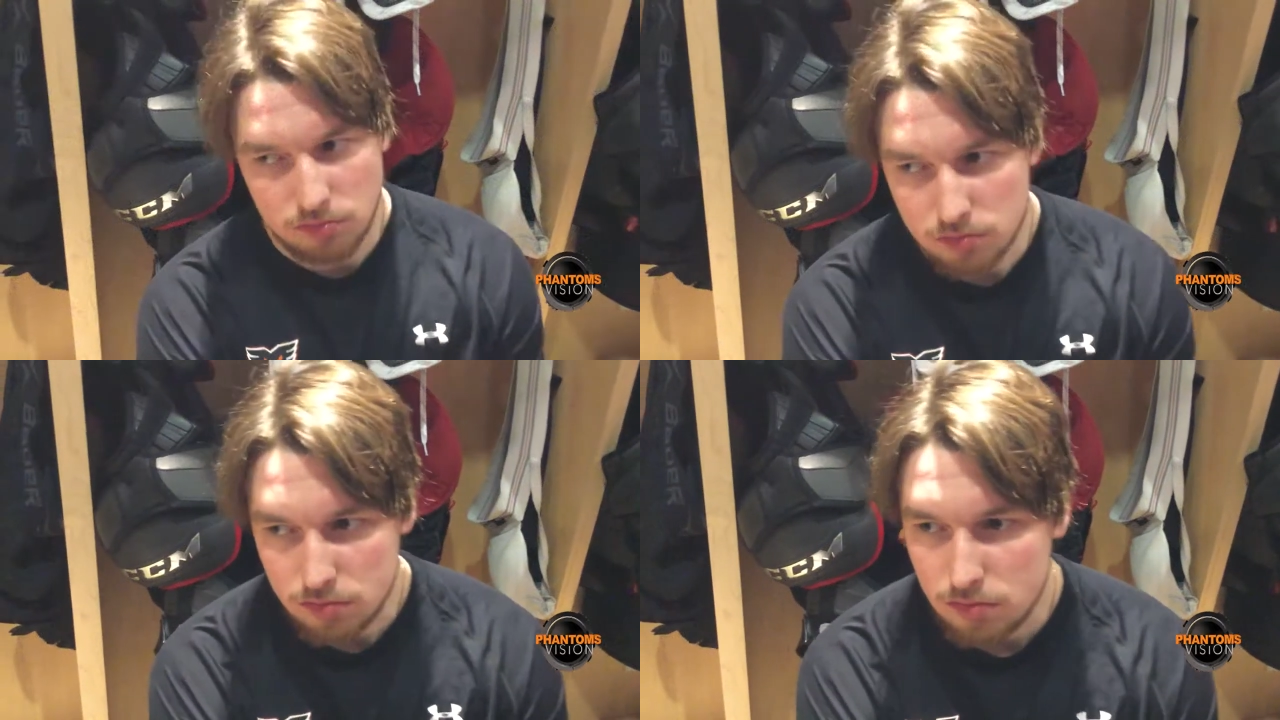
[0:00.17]

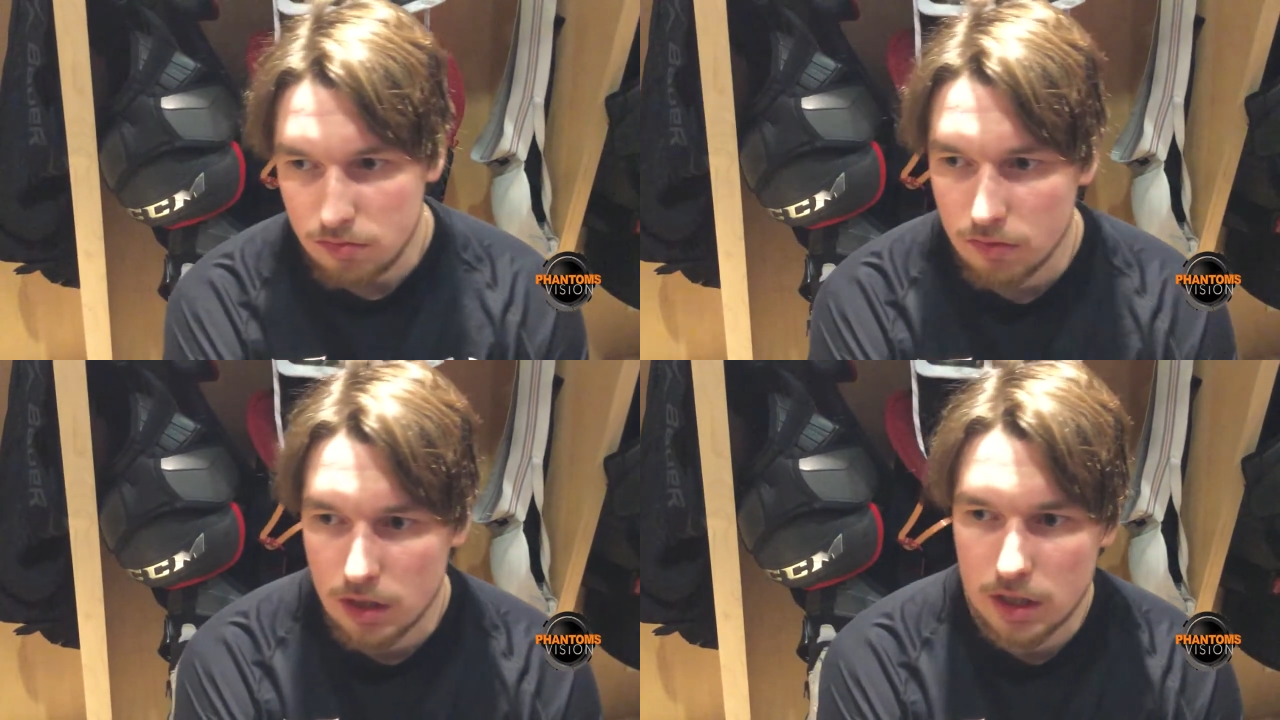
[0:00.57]

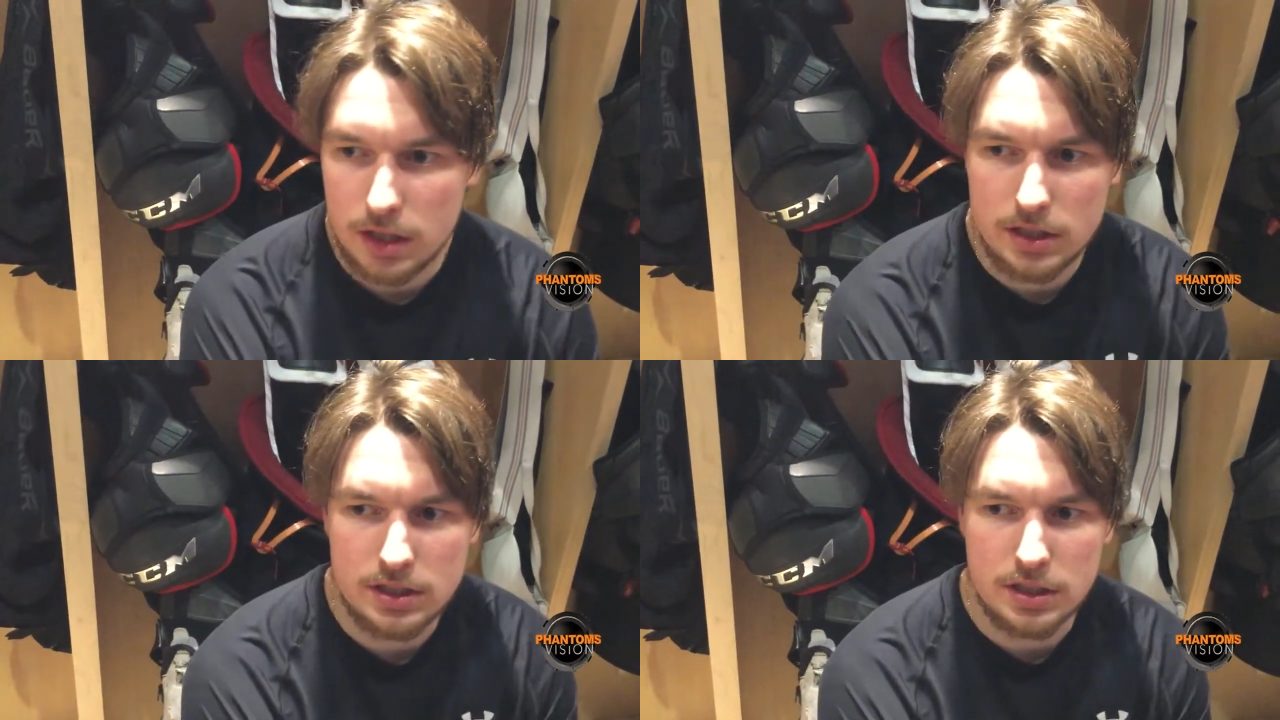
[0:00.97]
It
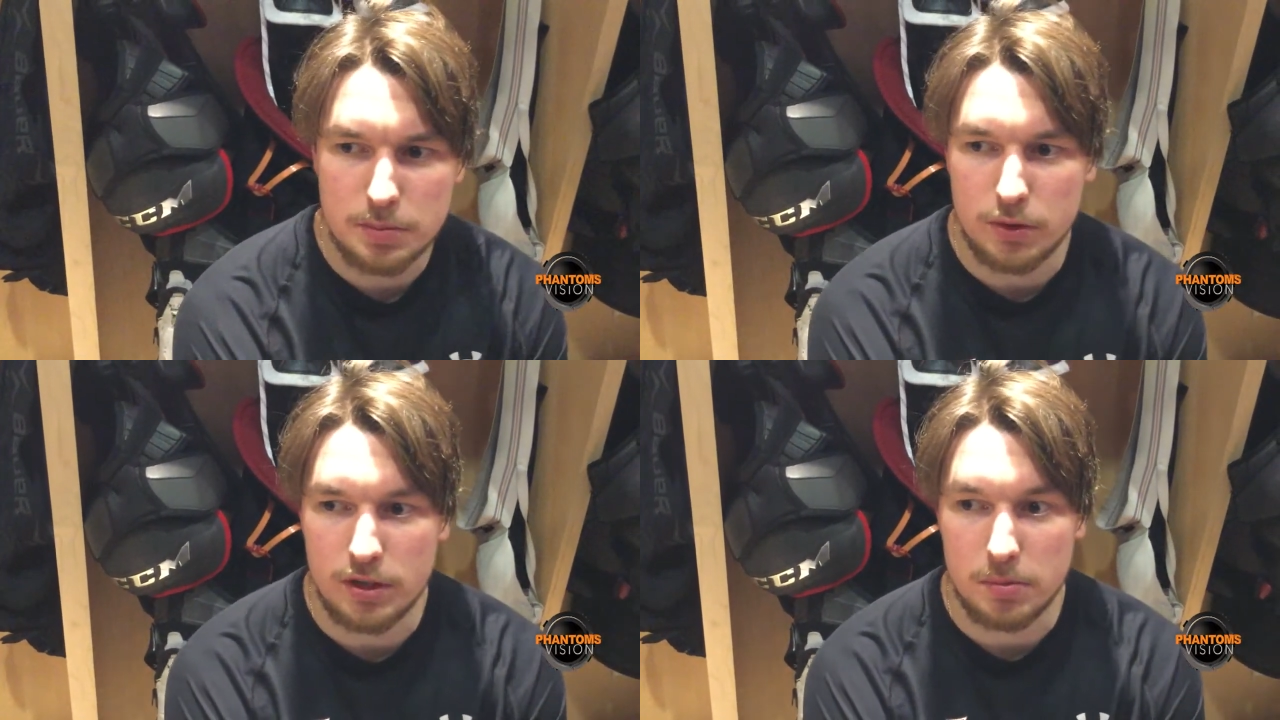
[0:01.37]
is
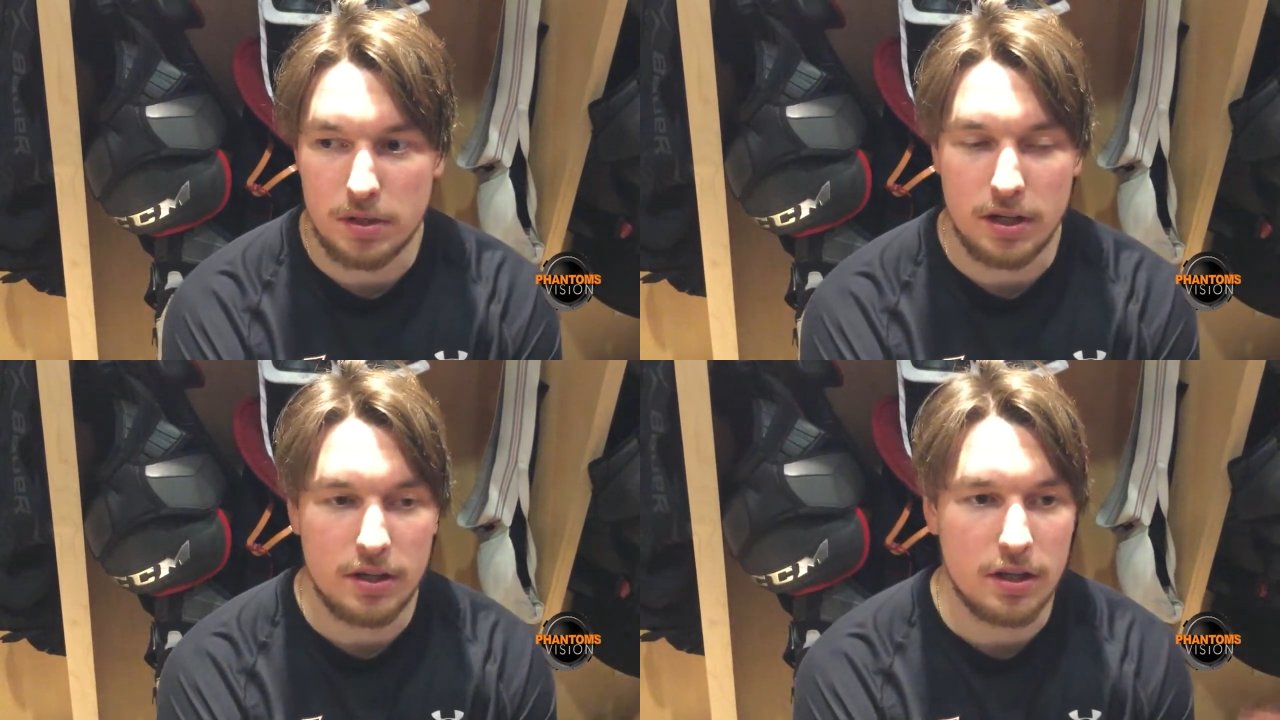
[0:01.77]
disappointed,
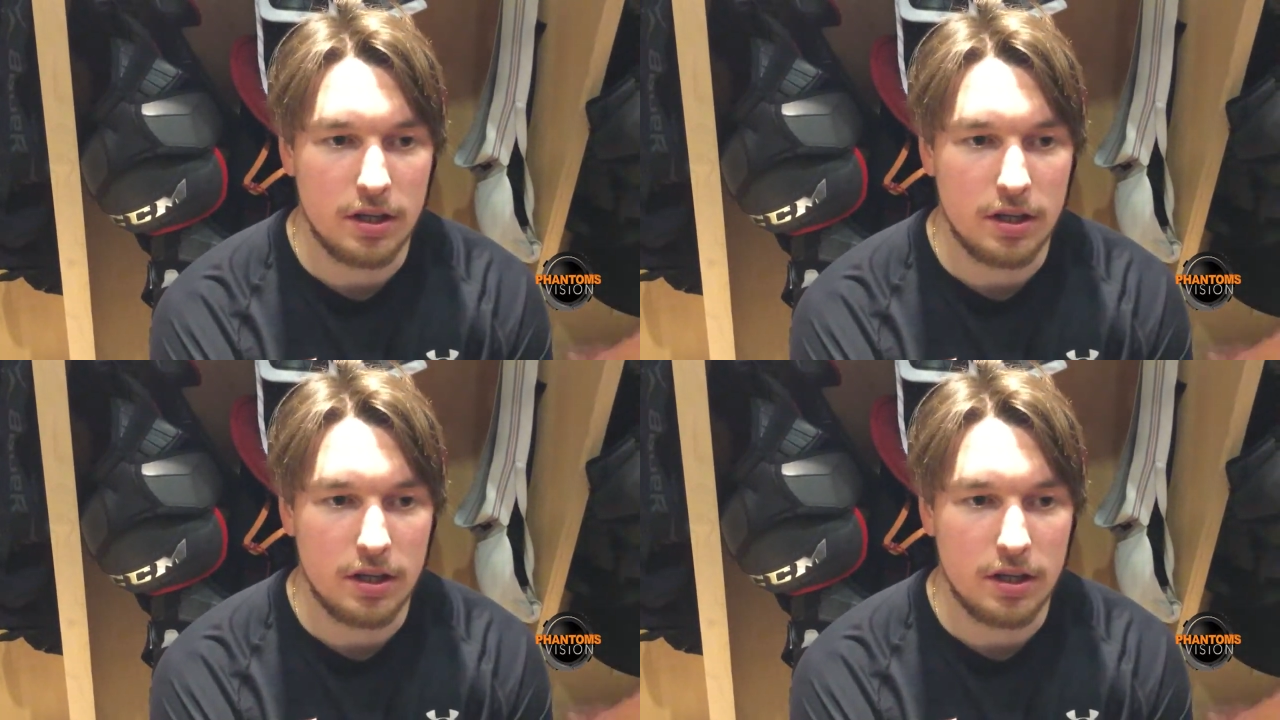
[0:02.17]
but I